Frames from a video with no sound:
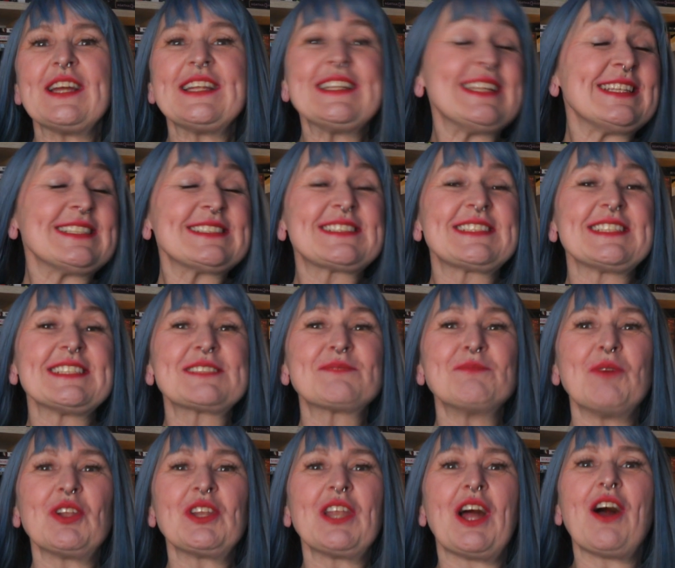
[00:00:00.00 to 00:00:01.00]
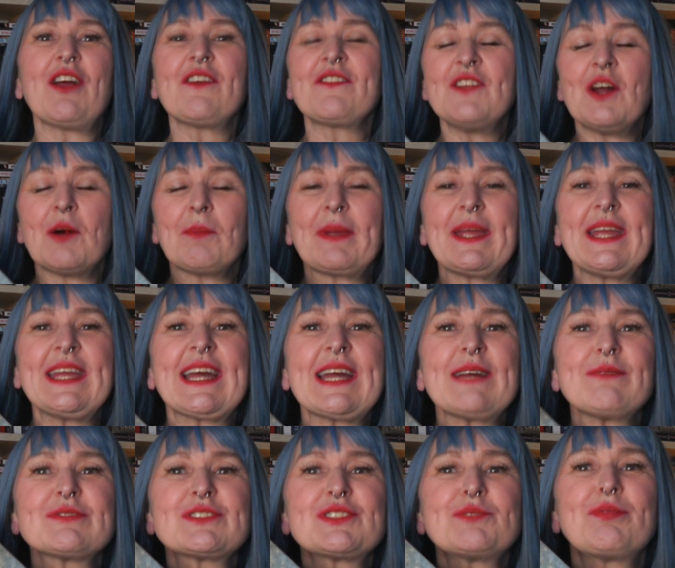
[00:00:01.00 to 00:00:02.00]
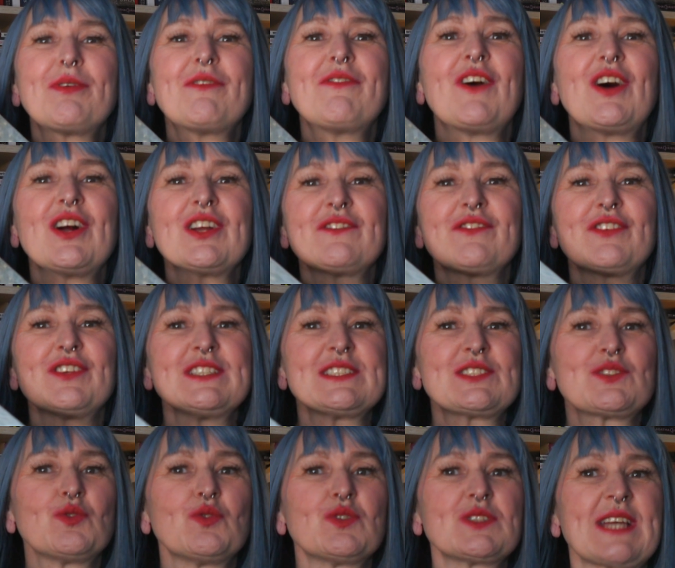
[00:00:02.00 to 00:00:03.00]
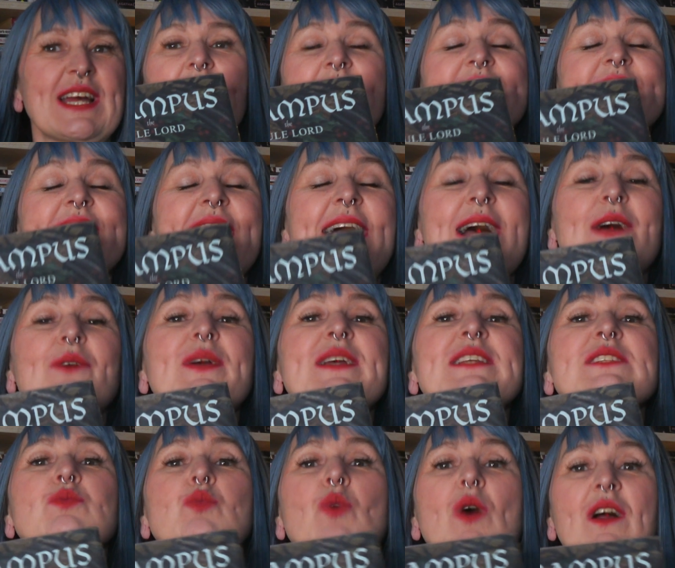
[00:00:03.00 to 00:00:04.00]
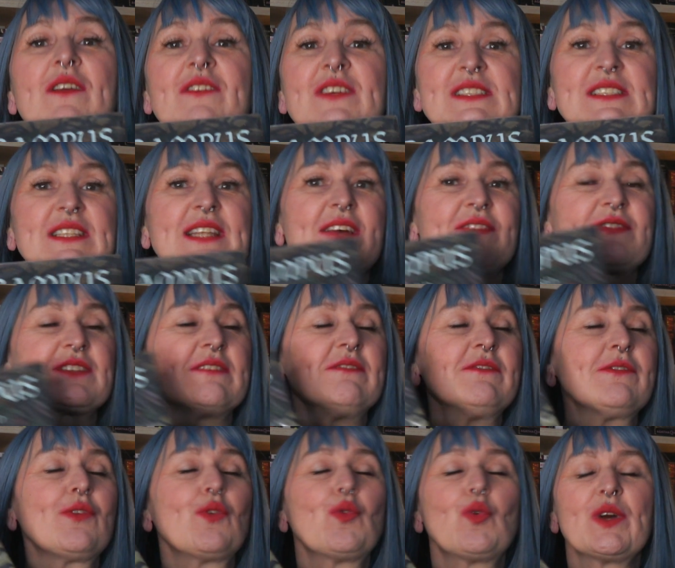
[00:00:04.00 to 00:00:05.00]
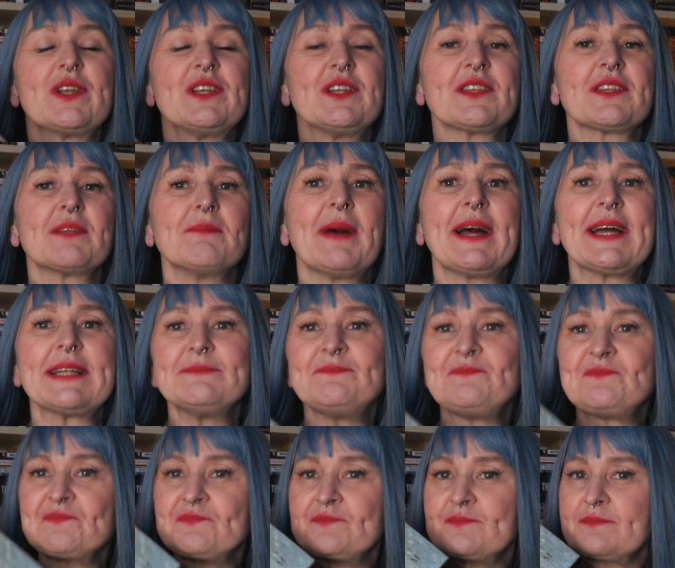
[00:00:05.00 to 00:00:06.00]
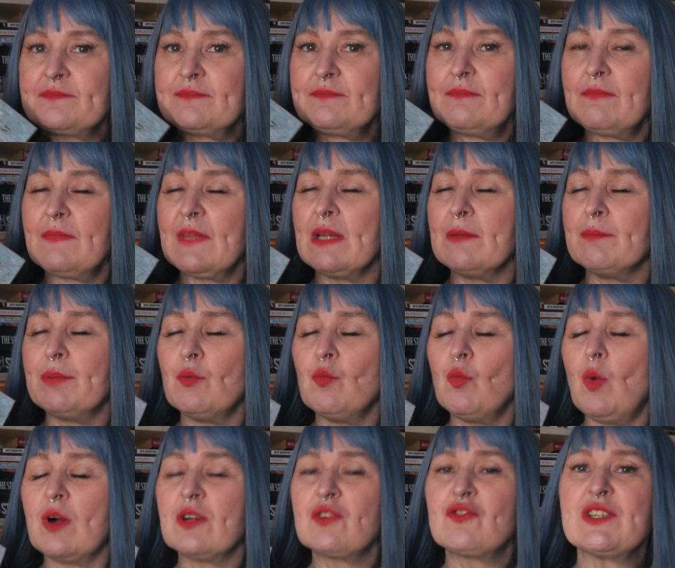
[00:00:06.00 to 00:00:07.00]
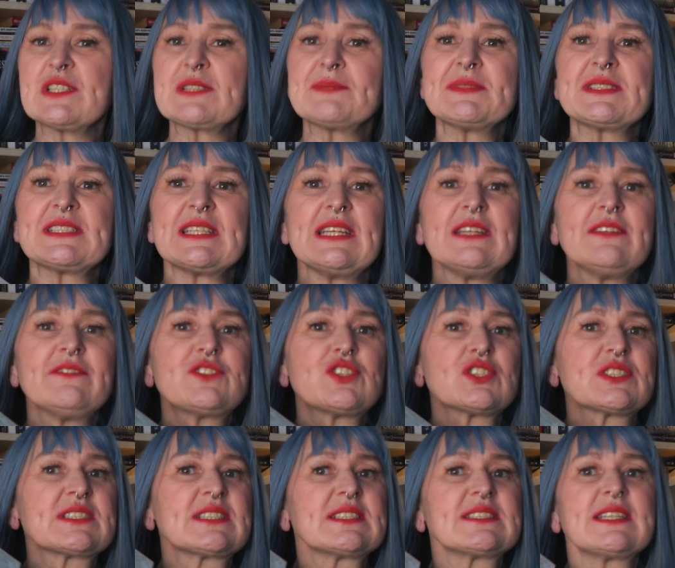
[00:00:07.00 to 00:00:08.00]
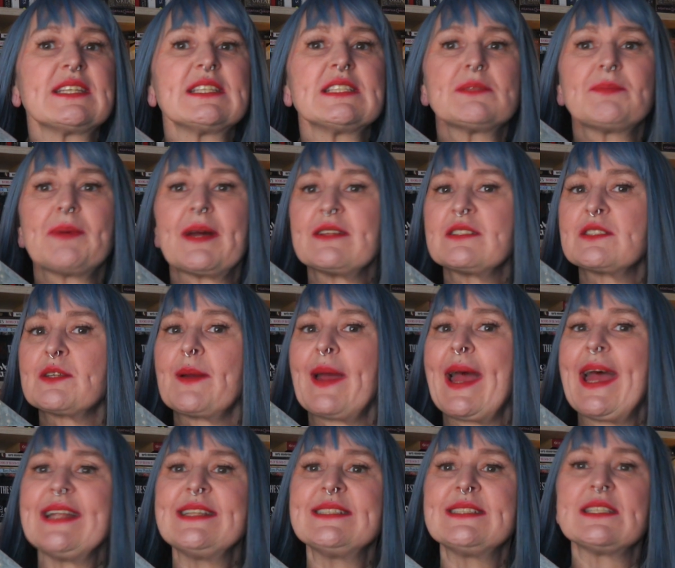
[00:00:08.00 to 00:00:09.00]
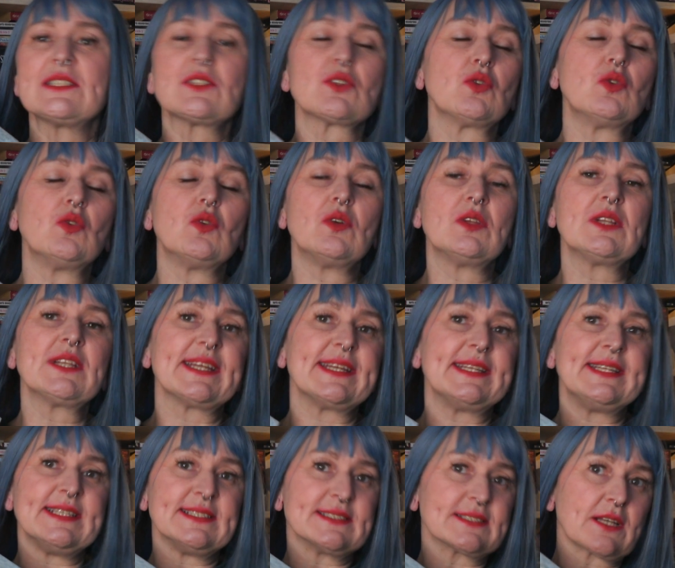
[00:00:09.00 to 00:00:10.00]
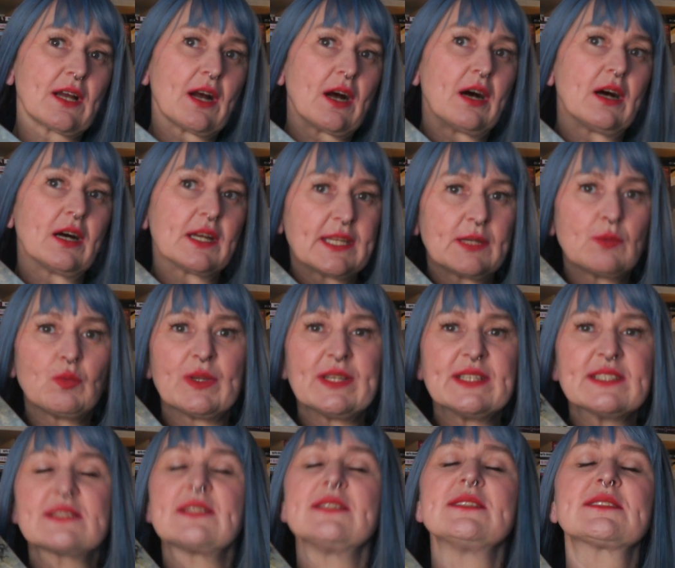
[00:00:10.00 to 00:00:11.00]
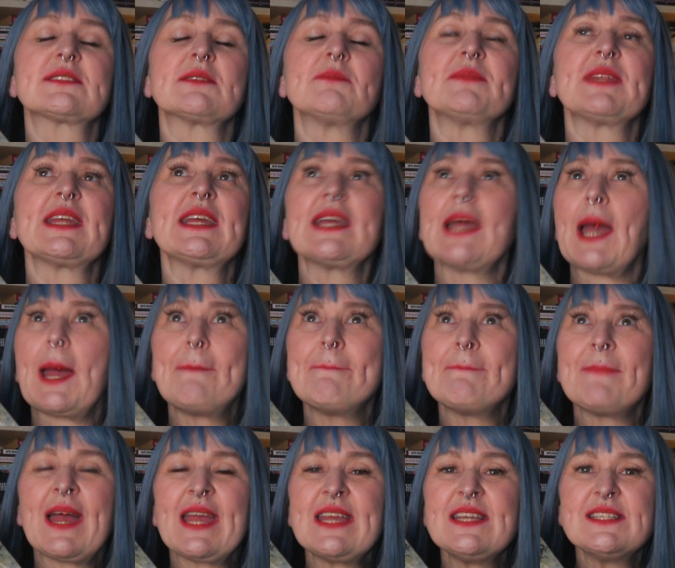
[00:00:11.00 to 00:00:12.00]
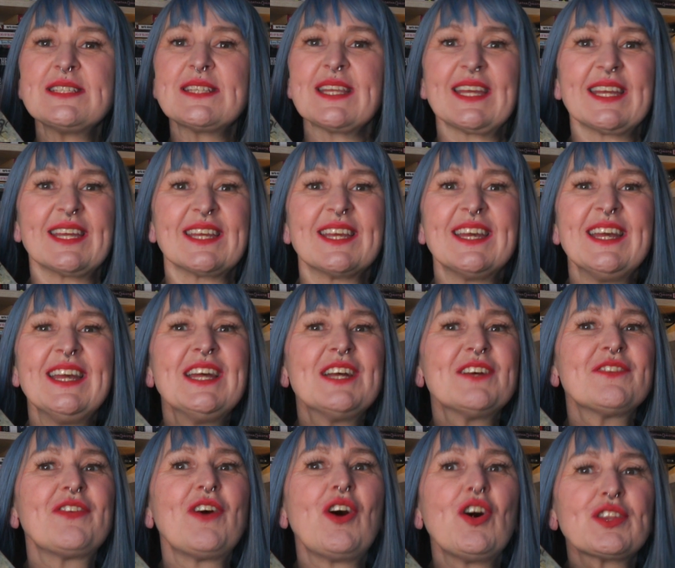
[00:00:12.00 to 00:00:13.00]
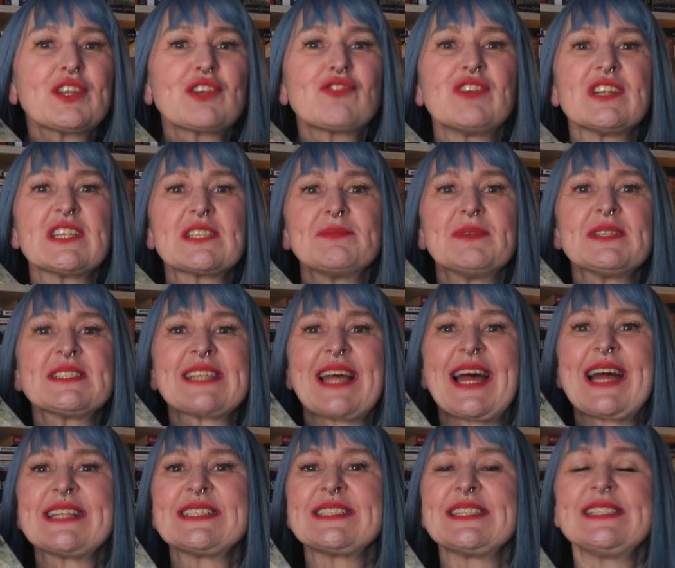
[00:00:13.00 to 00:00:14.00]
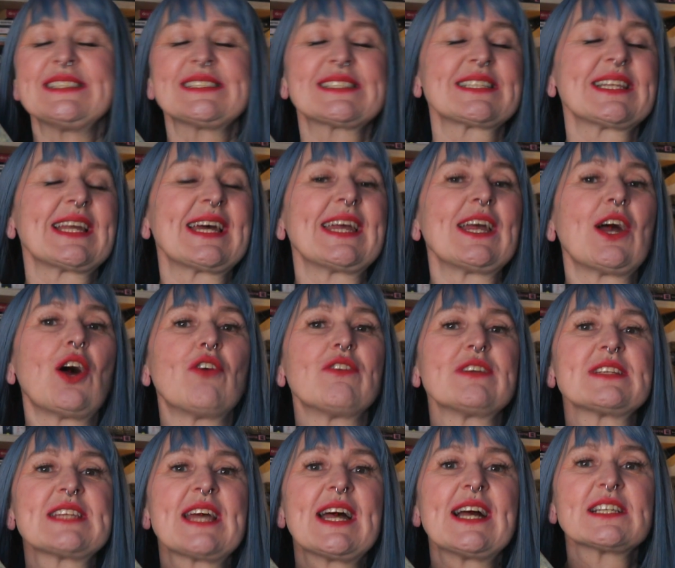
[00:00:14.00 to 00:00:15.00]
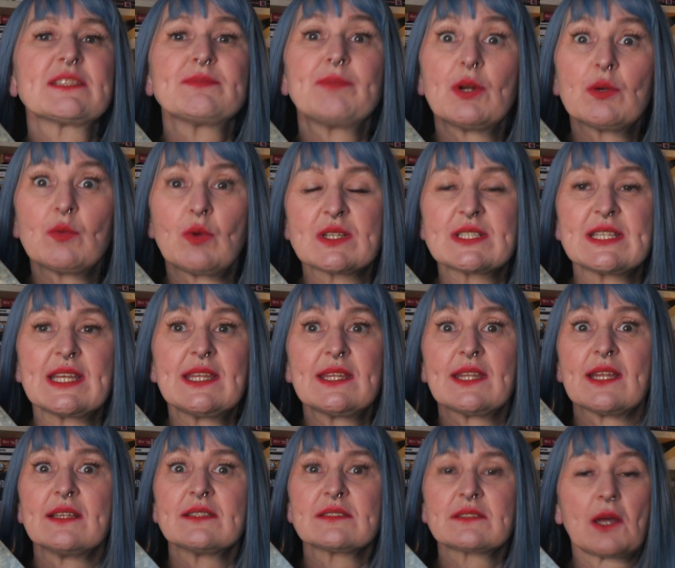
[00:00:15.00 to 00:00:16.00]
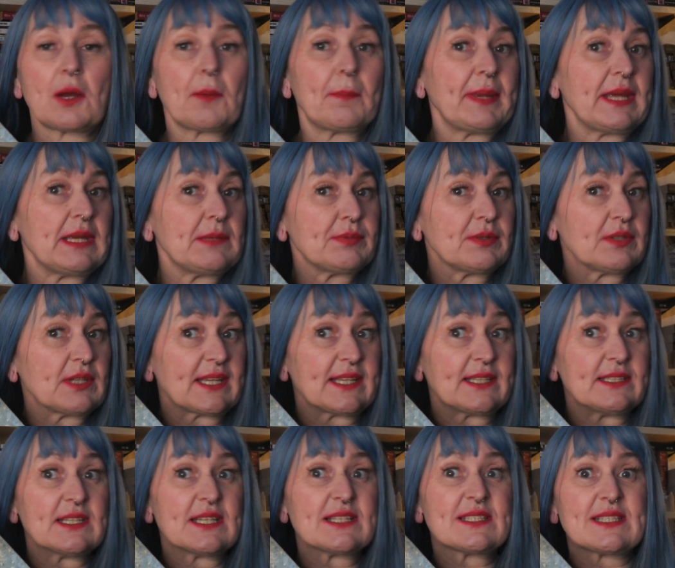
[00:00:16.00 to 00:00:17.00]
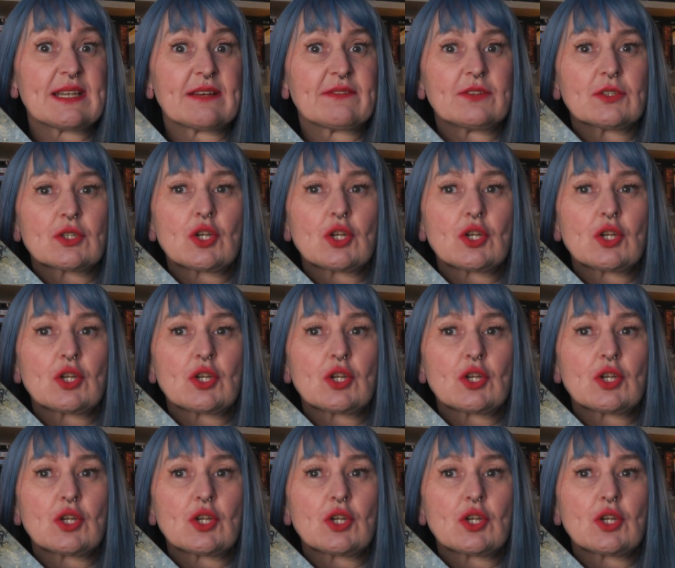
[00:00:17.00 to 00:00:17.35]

his dismal life, not being able to provide for his daughter, and now his wife has left him for another man. But one Christmas Eve, just as he is about to end it all in his car, he witnesses something amazing. Father Christmas and his sleigh are attacked by what he thinks are people in devil